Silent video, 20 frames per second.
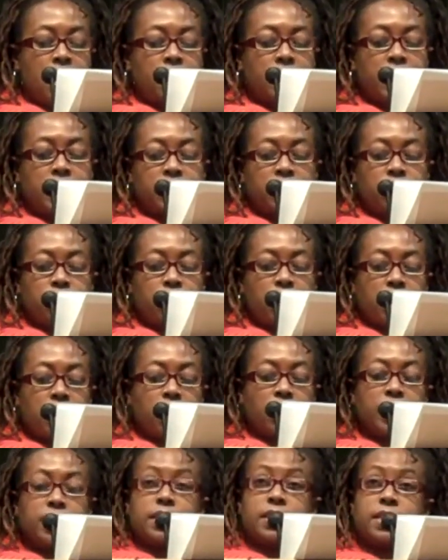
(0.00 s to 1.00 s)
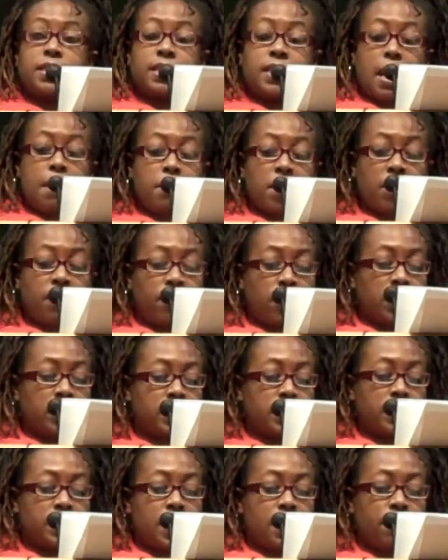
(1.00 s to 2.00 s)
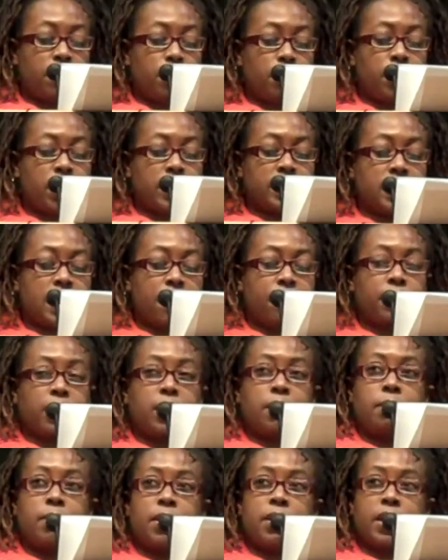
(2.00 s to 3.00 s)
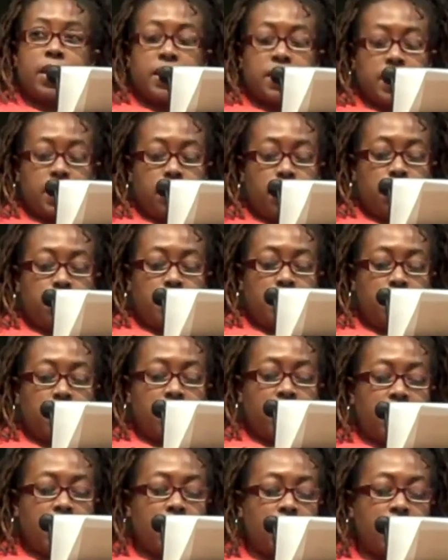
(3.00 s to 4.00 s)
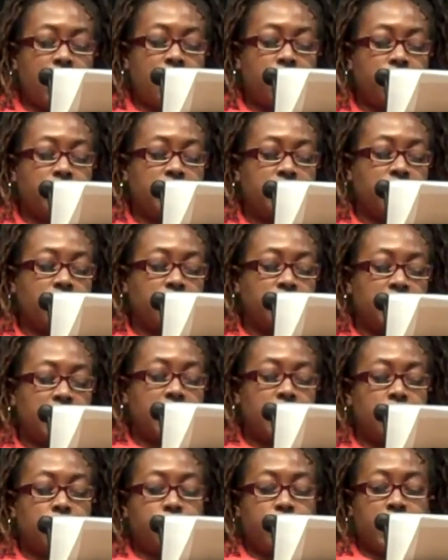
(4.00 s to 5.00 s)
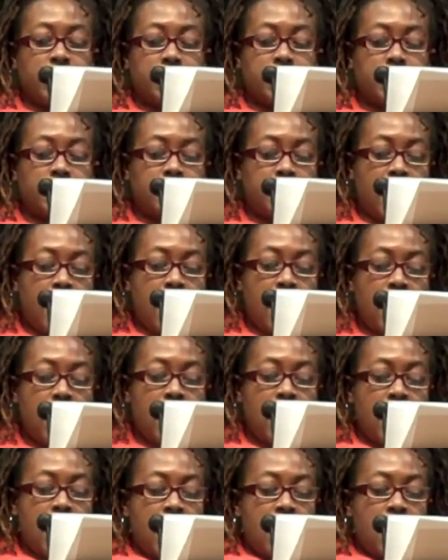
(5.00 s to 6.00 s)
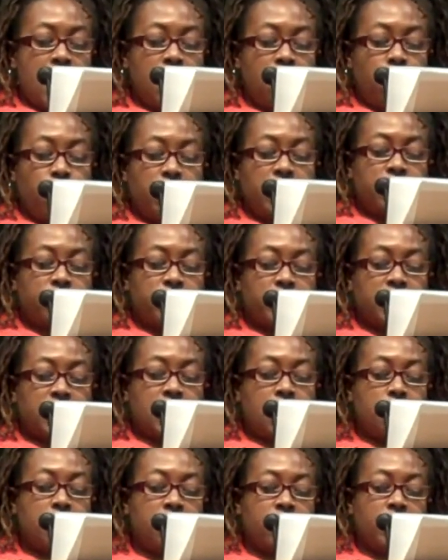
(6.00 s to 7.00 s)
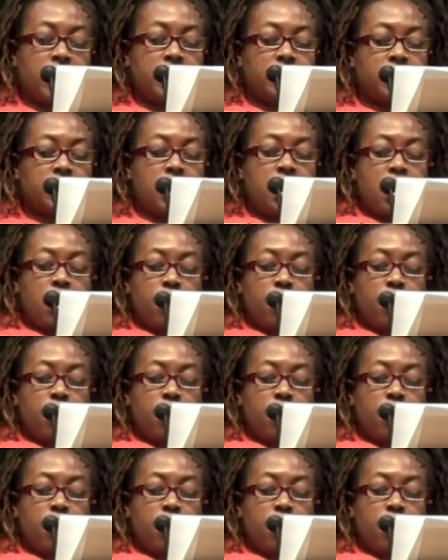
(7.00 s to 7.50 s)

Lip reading: The historical and systemic forces that have oppressed African Americans and other people of color have resulted in a present day in which, for some of us,